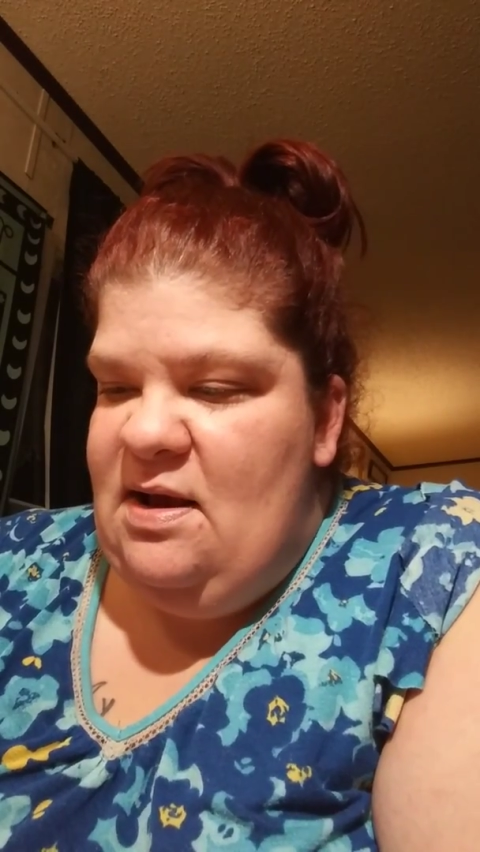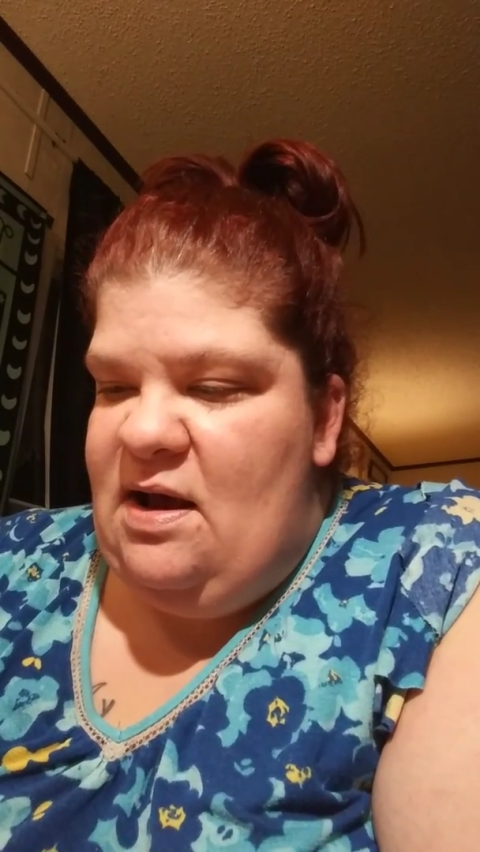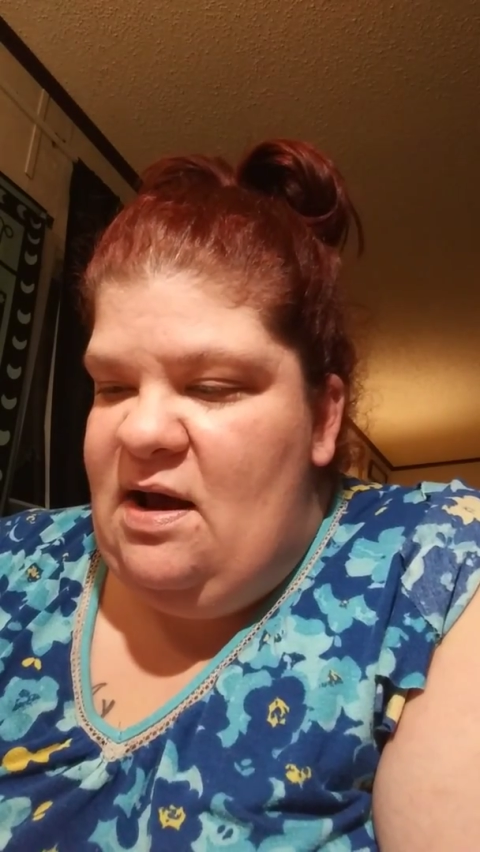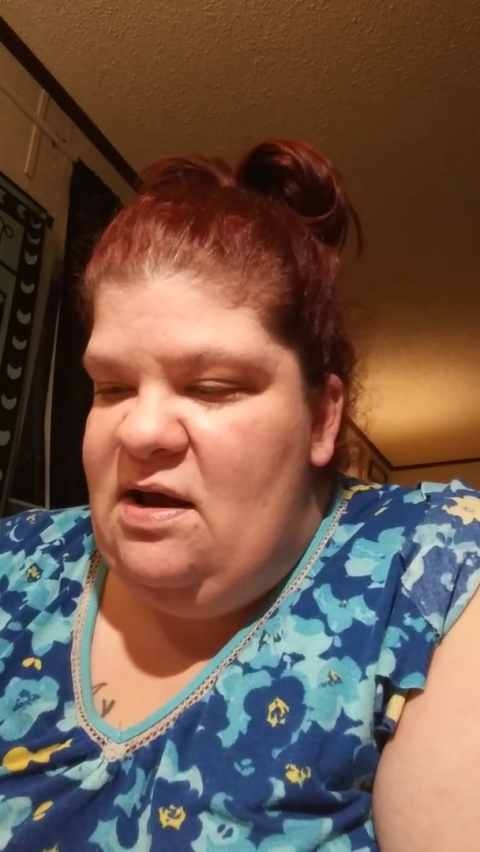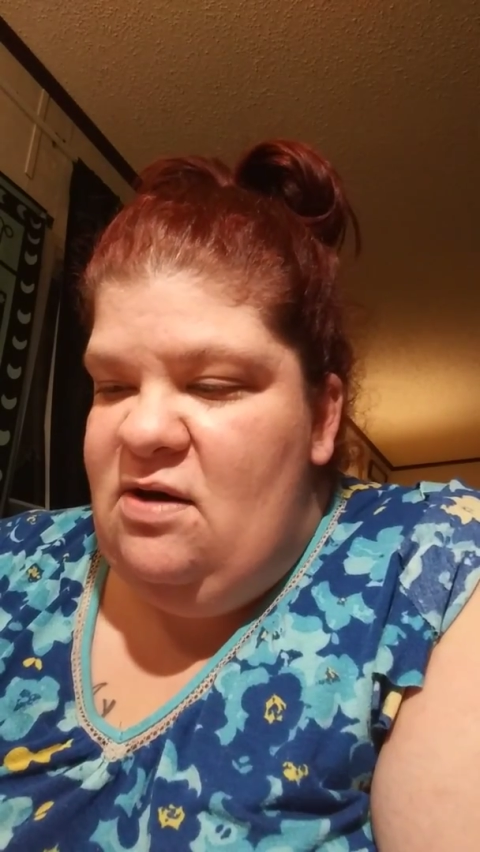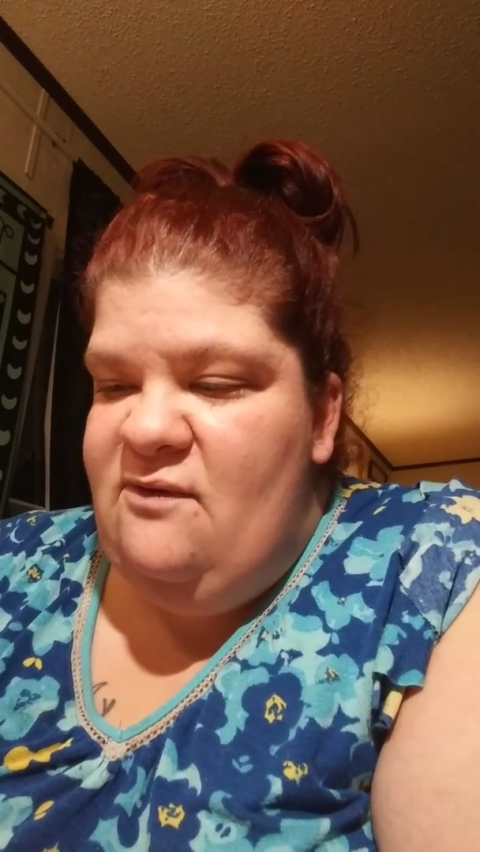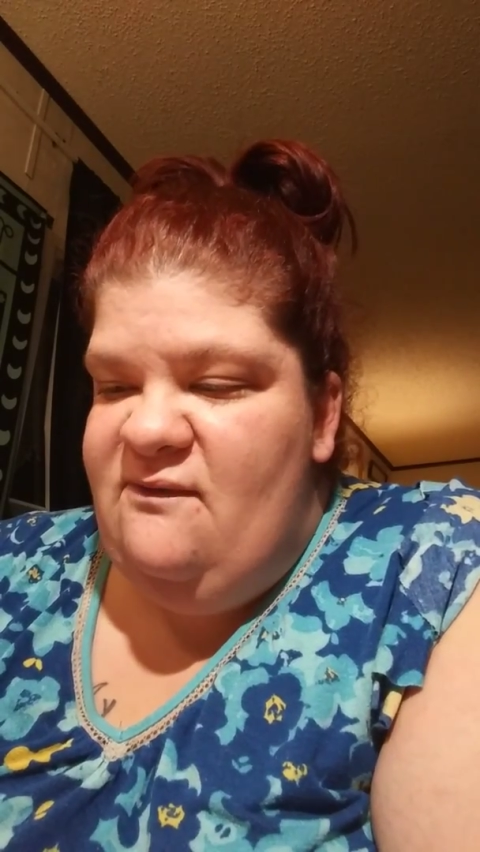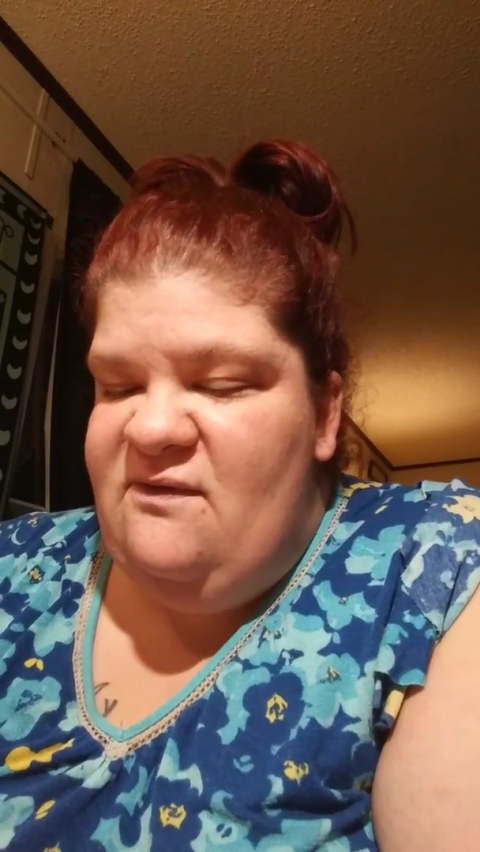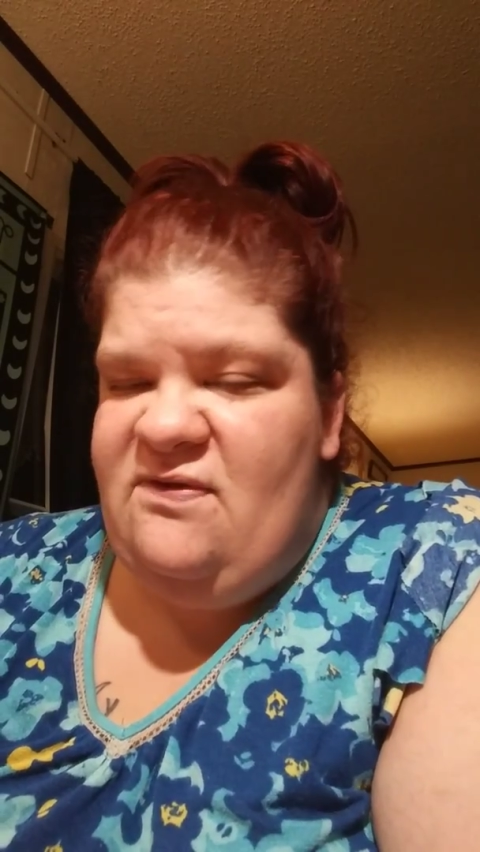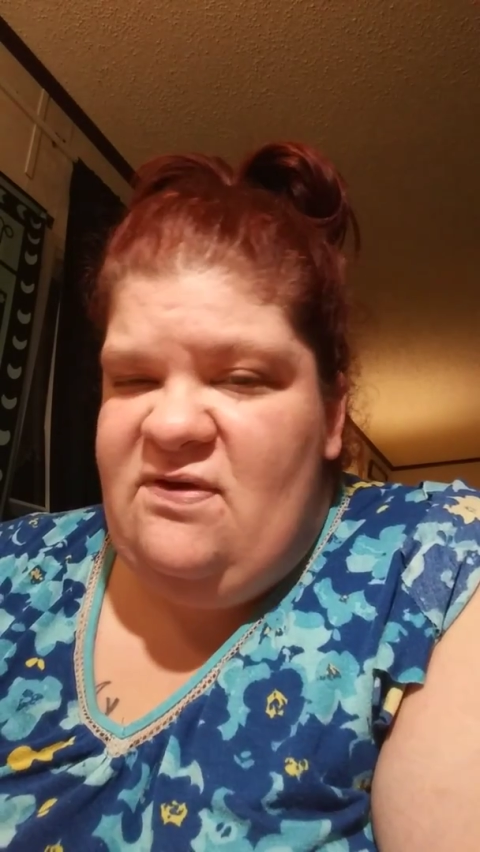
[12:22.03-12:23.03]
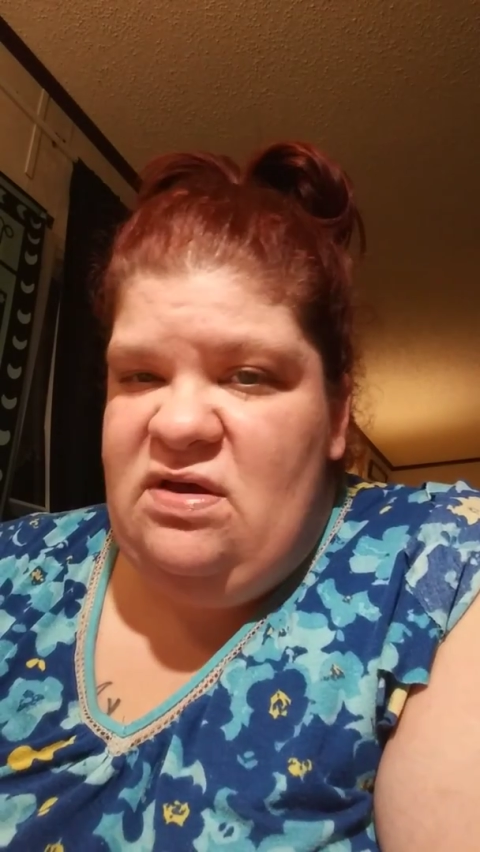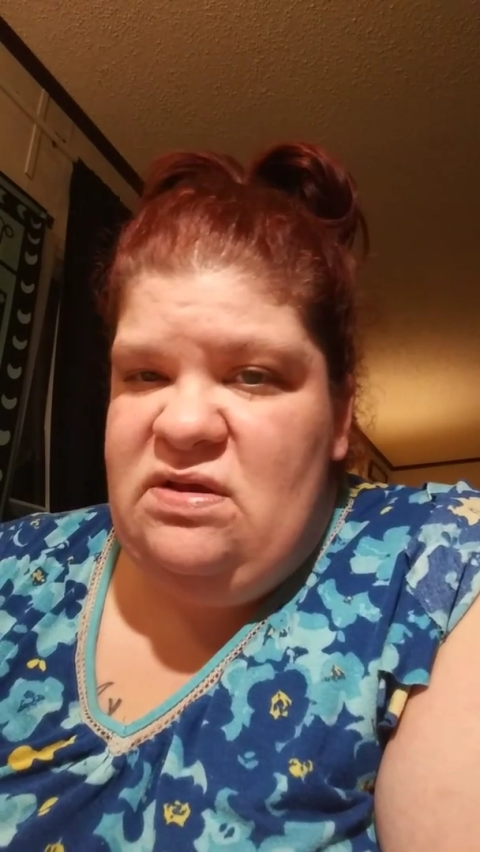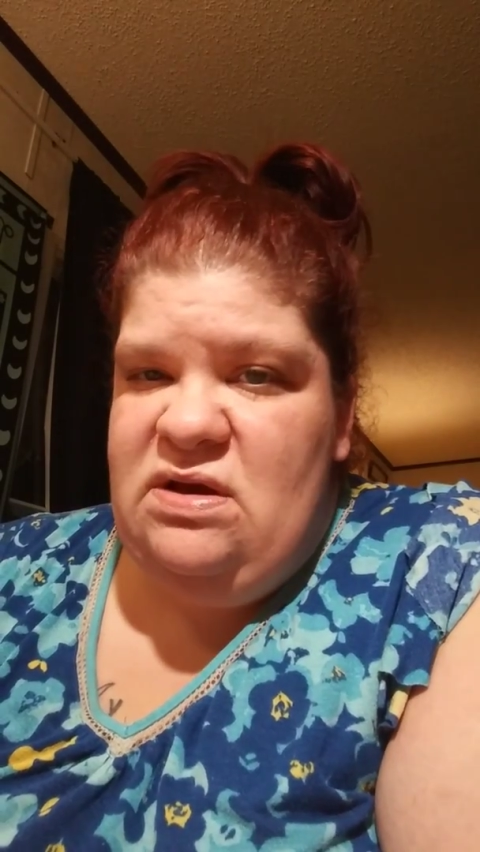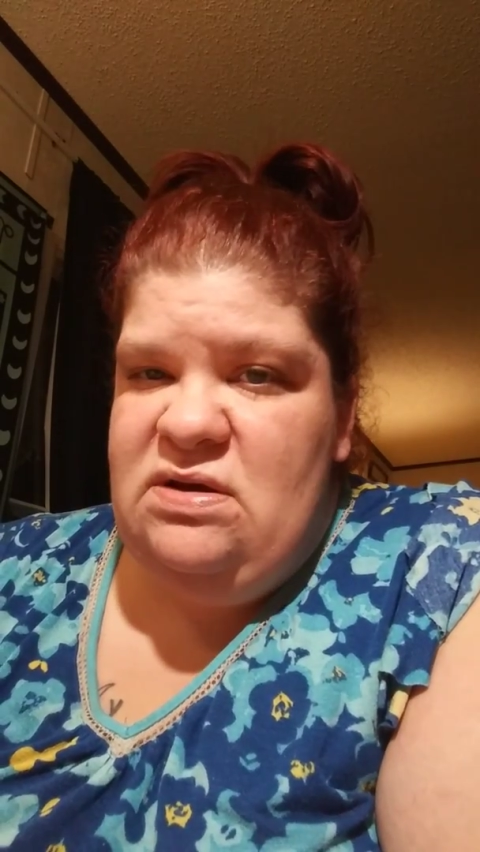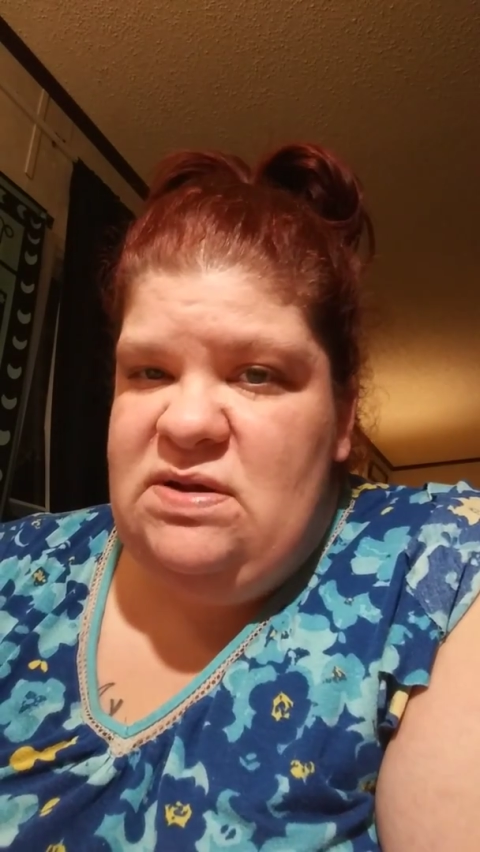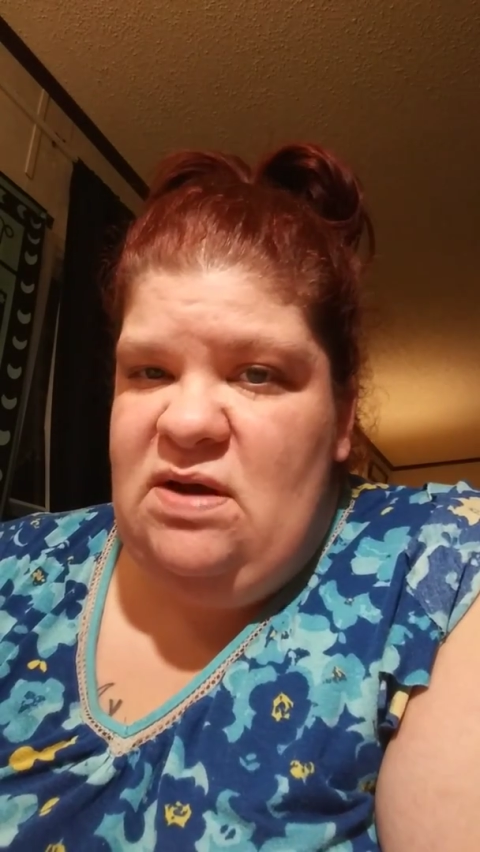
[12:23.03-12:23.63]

I overthink things.